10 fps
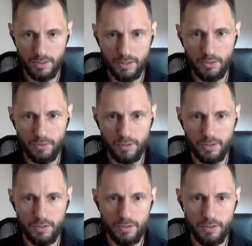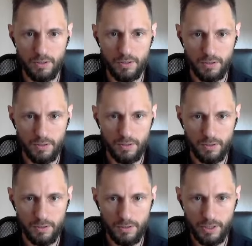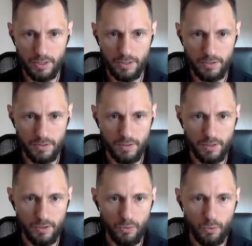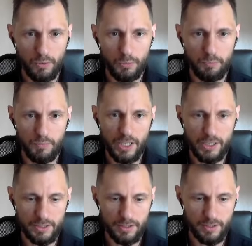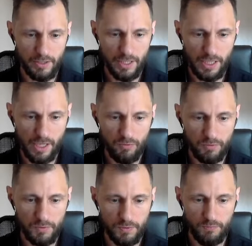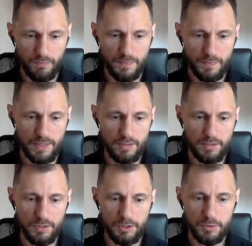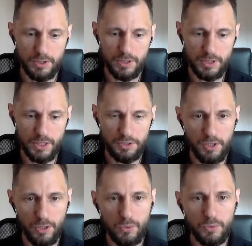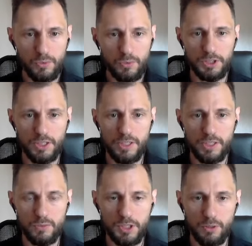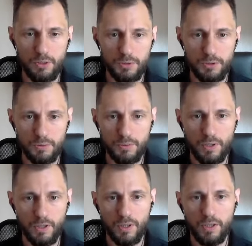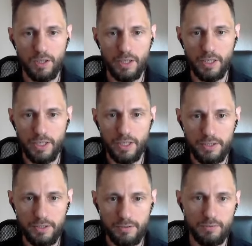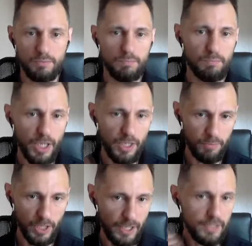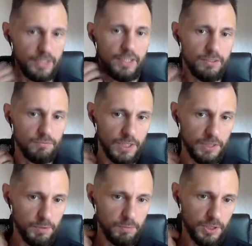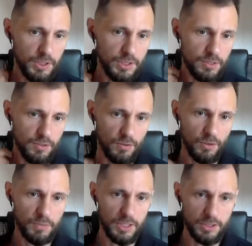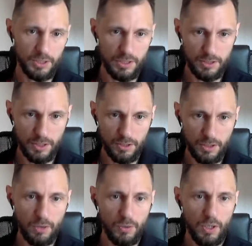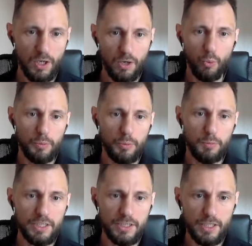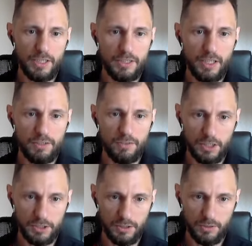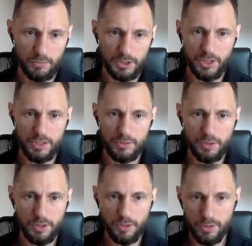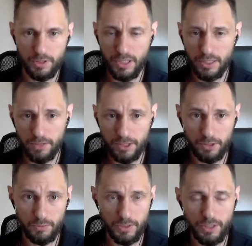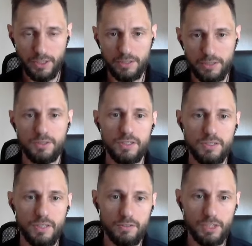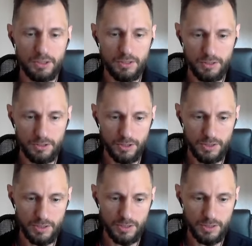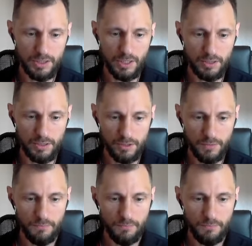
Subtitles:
Oh, yeah. Or we might have the user say no, in which case we go to a bye-bye and rate me please on message has intent no. Or we might get a digression, in which case we'll go to the digression. We're going to get to these digressions in just a second.